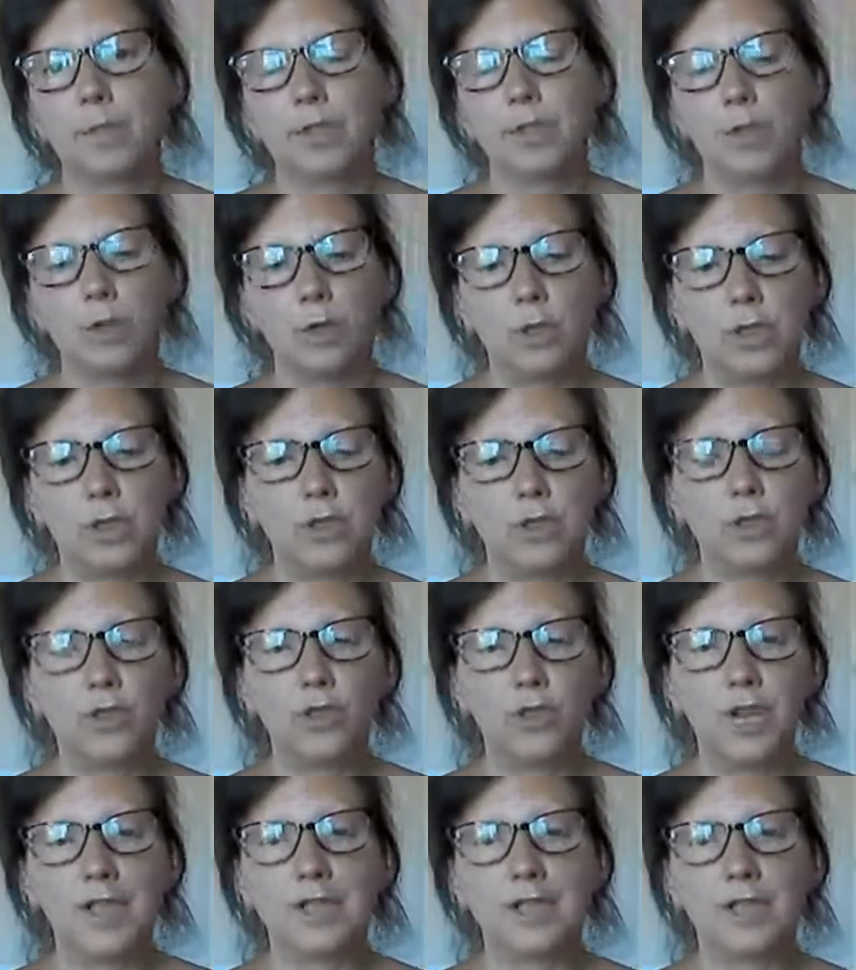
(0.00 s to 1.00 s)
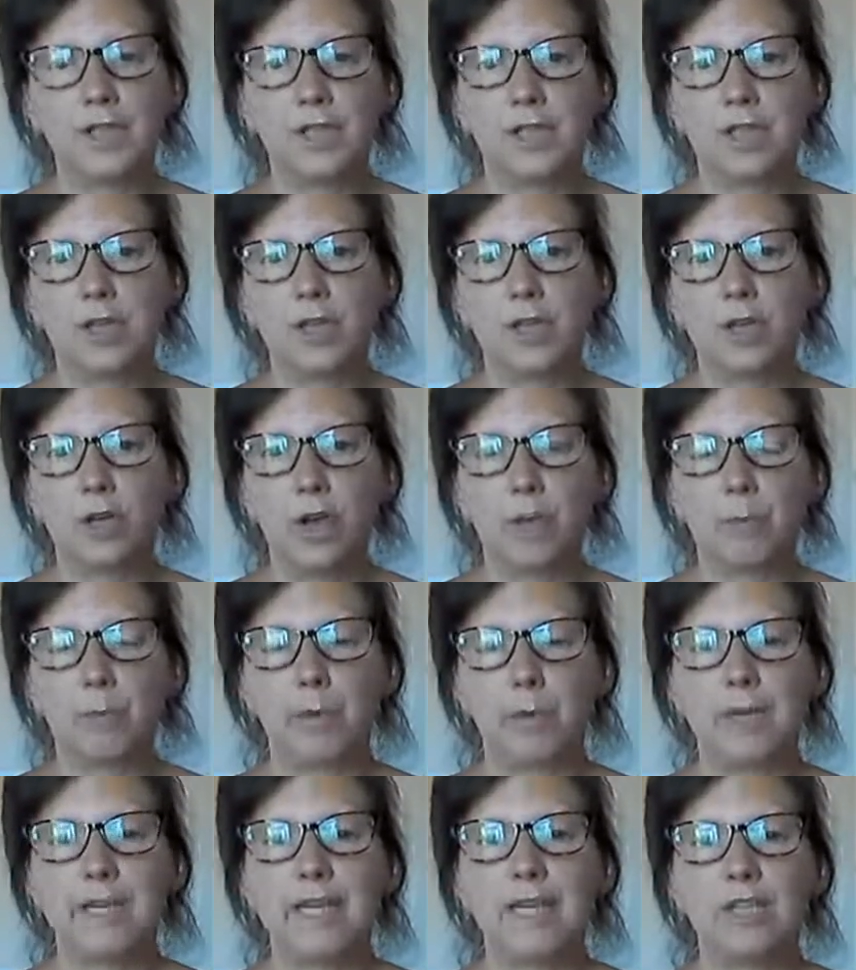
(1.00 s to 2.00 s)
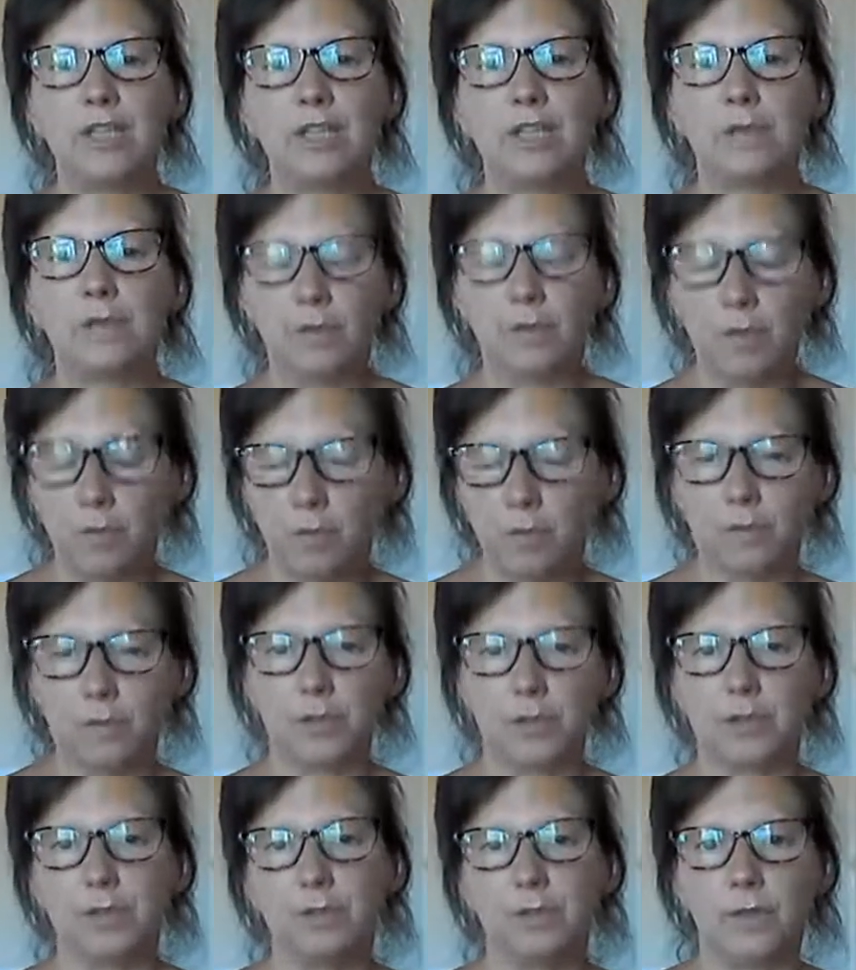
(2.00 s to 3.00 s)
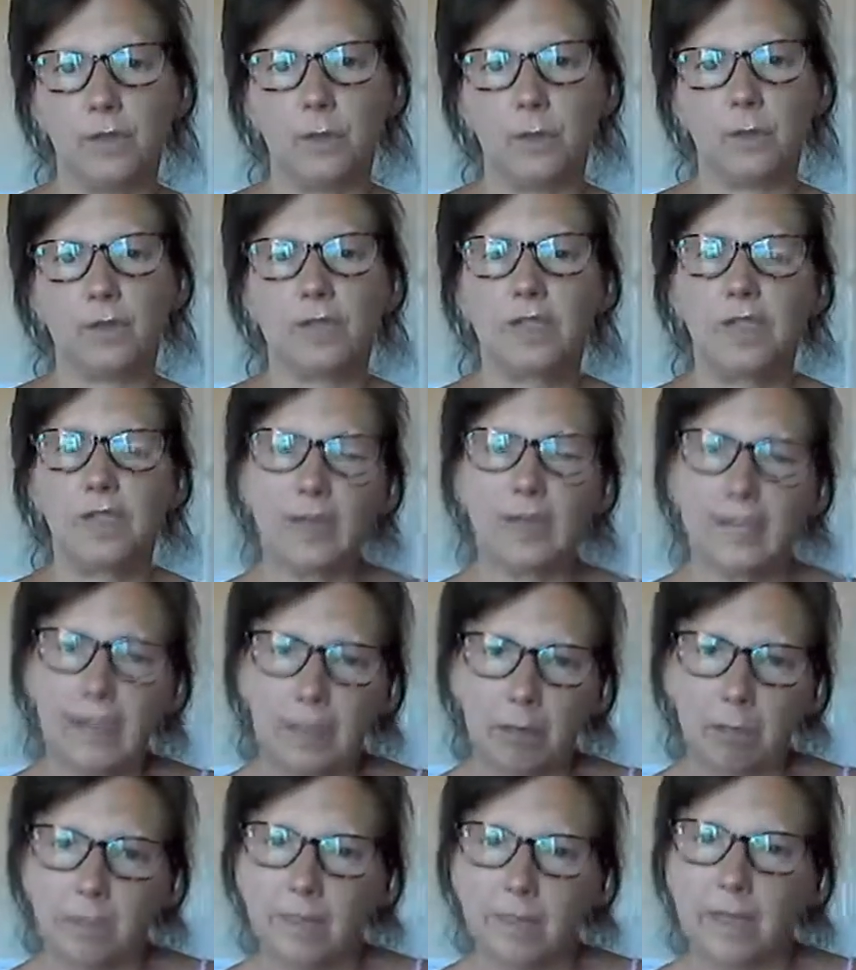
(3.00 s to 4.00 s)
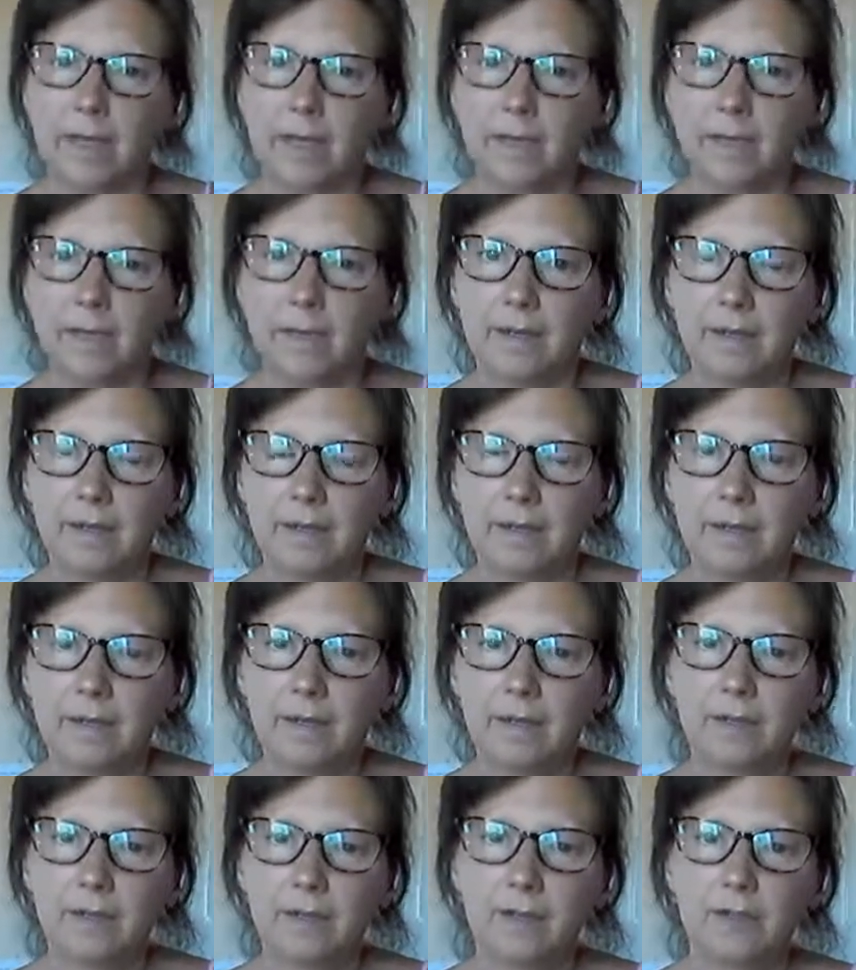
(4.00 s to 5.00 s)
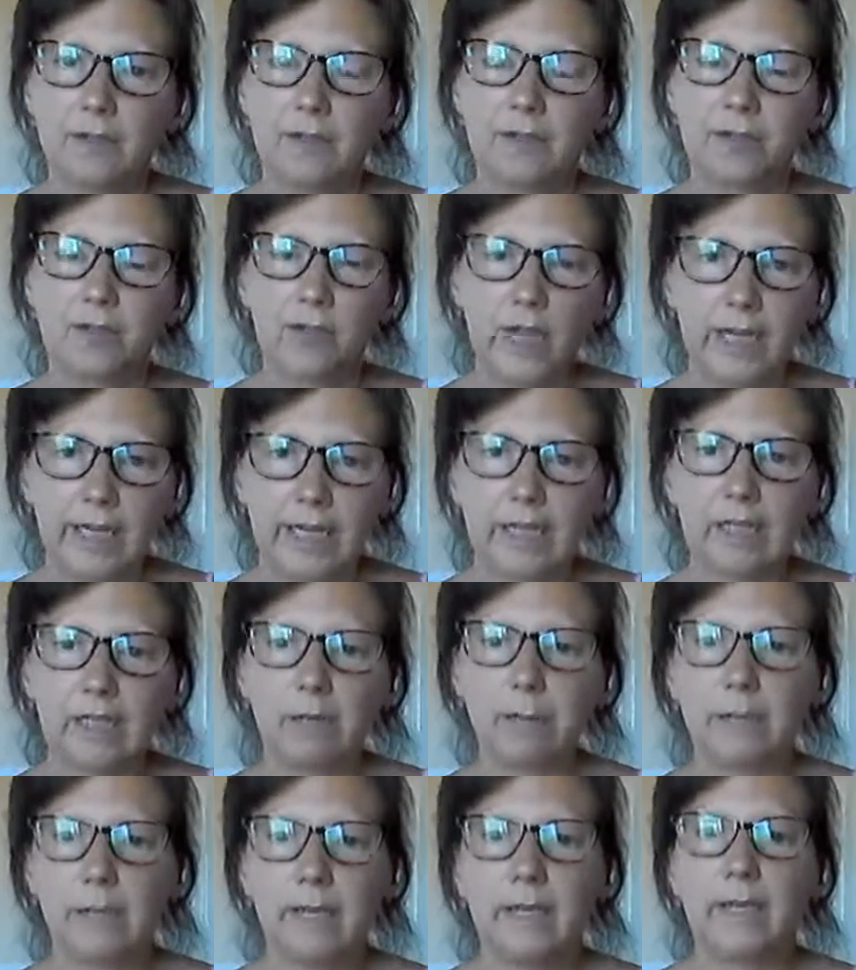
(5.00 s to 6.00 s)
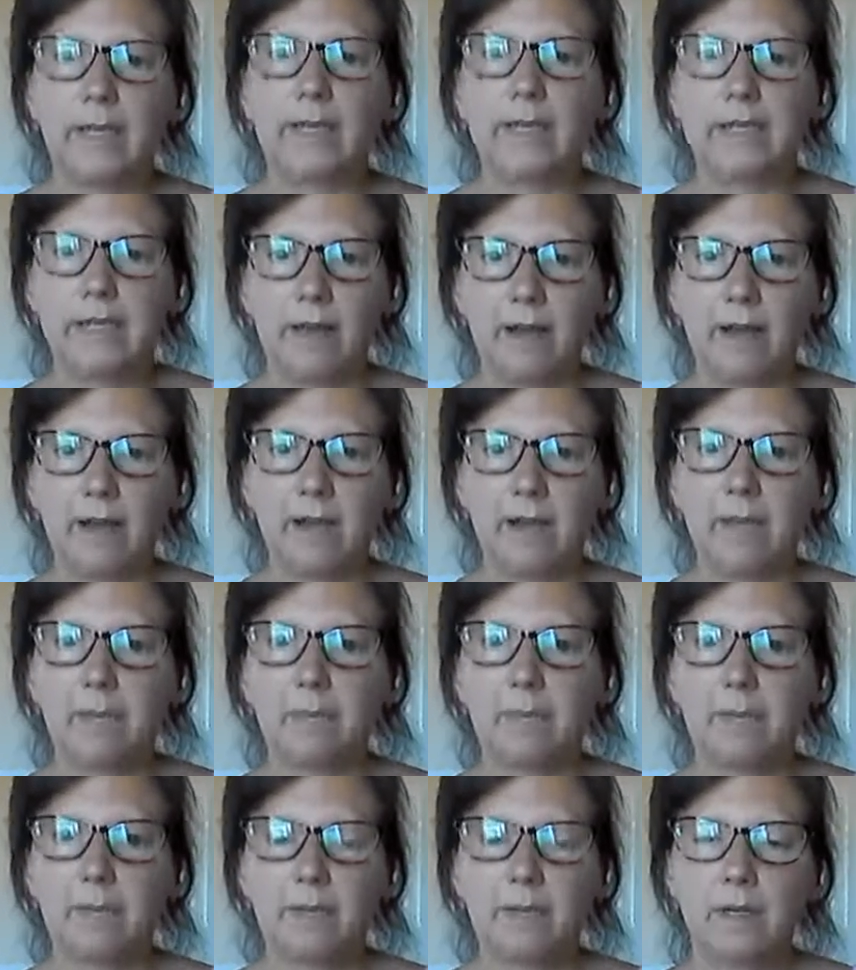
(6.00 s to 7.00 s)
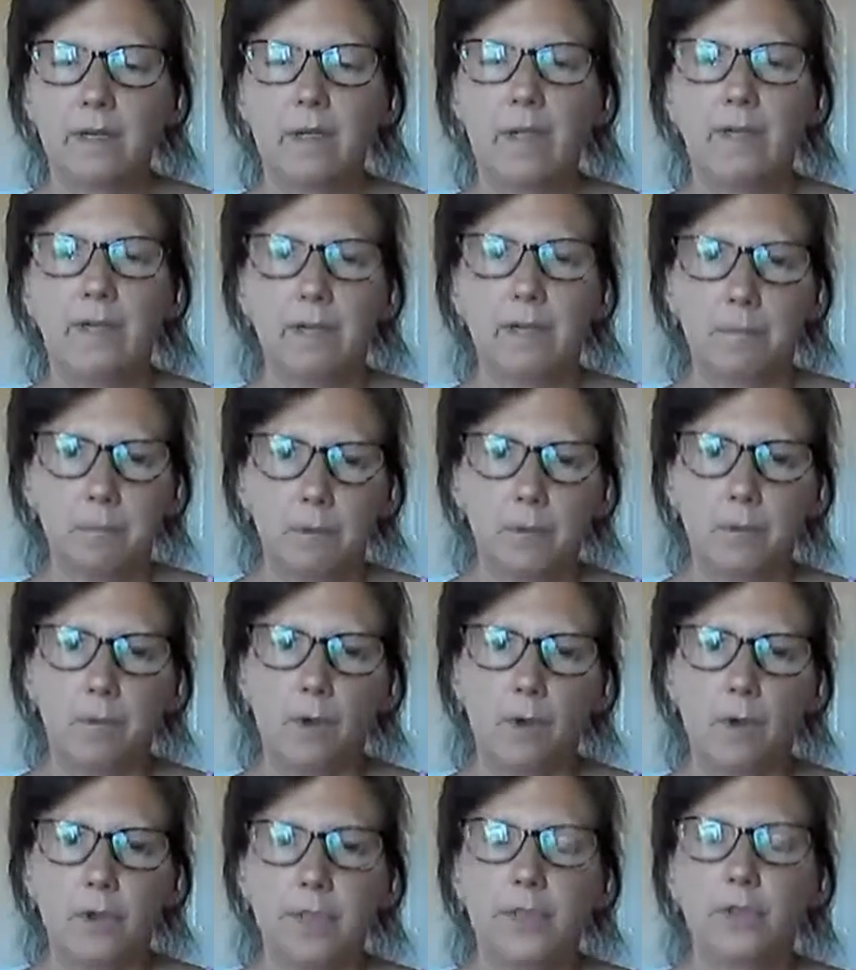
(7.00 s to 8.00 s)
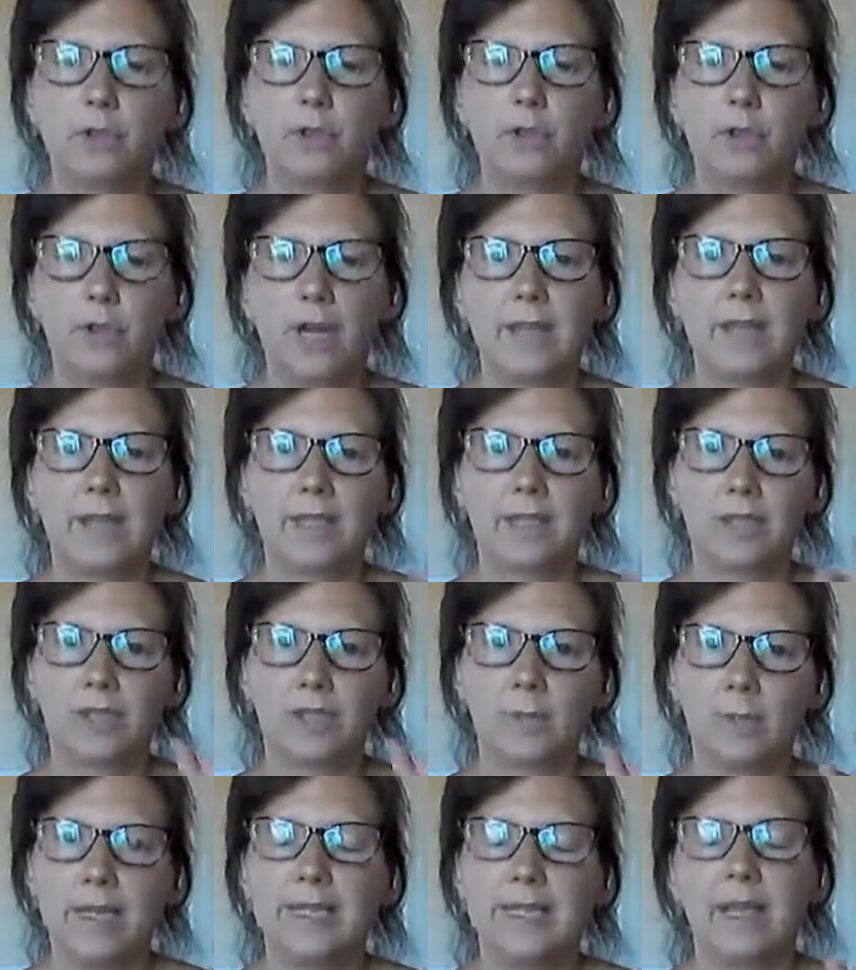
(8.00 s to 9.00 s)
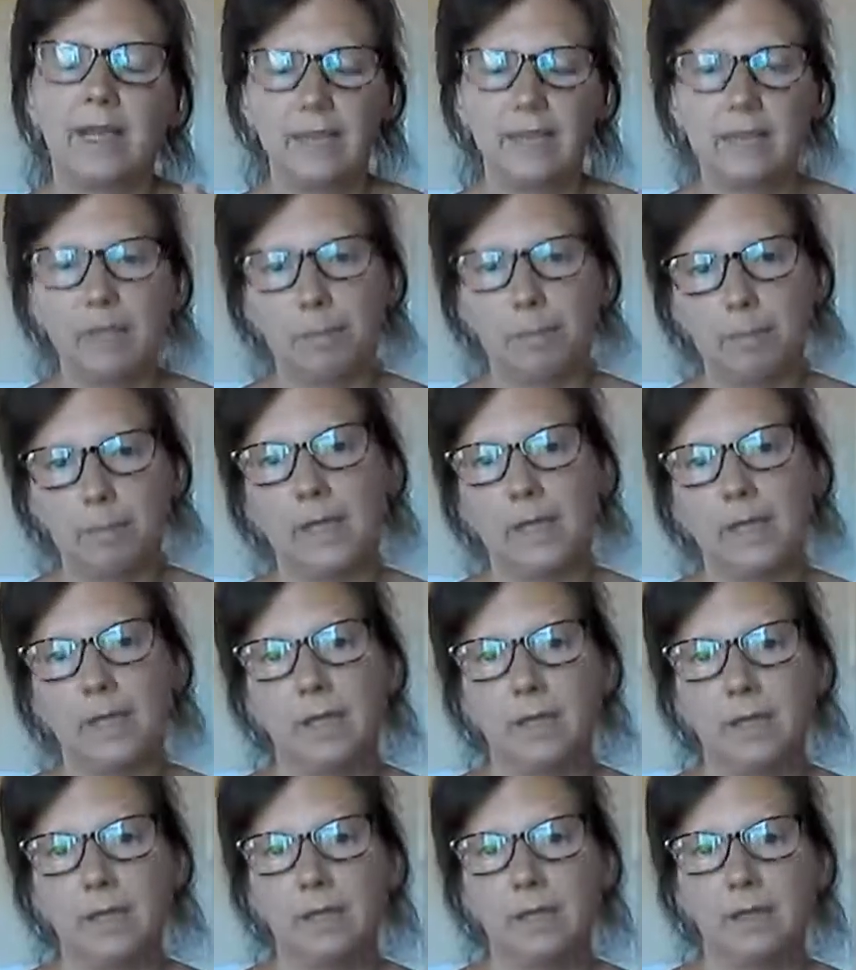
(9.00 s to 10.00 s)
So you can try to incorporate eating a few of those foods, just a little bit. Just try a little bit at a time. And the more that you try to eat that little bit,